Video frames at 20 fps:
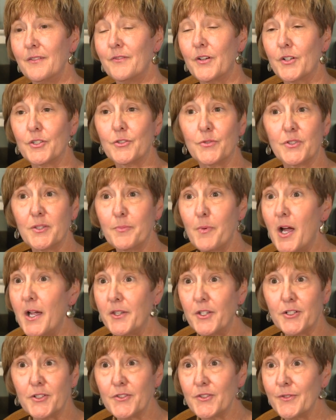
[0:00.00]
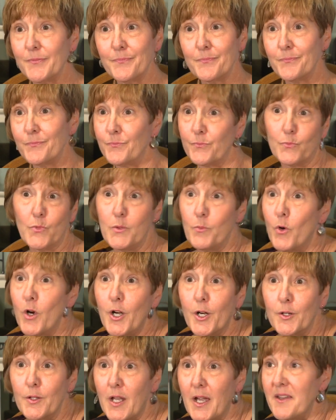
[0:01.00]
first responders. We
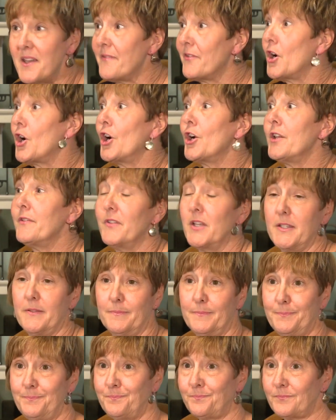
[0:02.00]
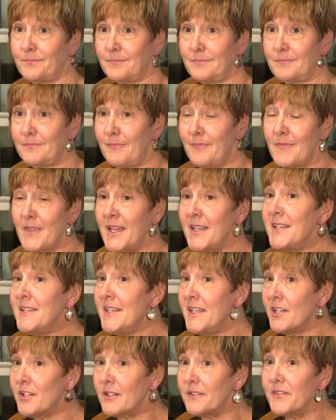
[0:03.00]
weren't. I never heard of it. I didn't
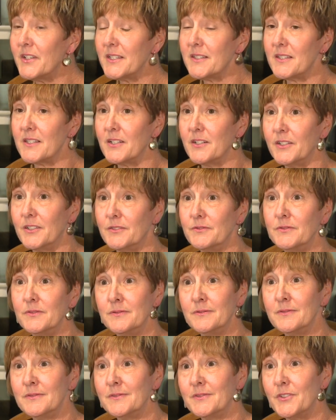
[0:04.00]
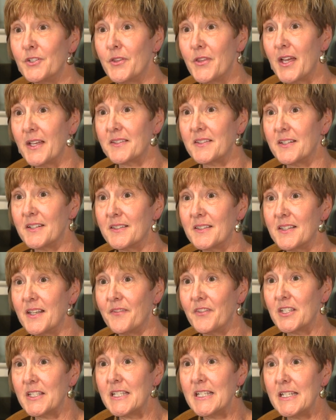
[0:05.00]
hear of it until two thousand
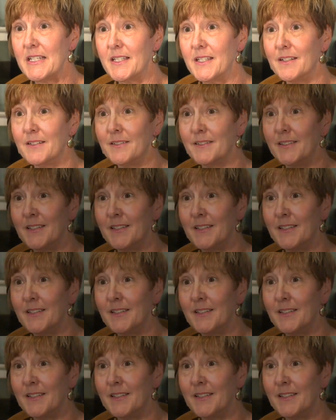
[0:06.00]
seventeen.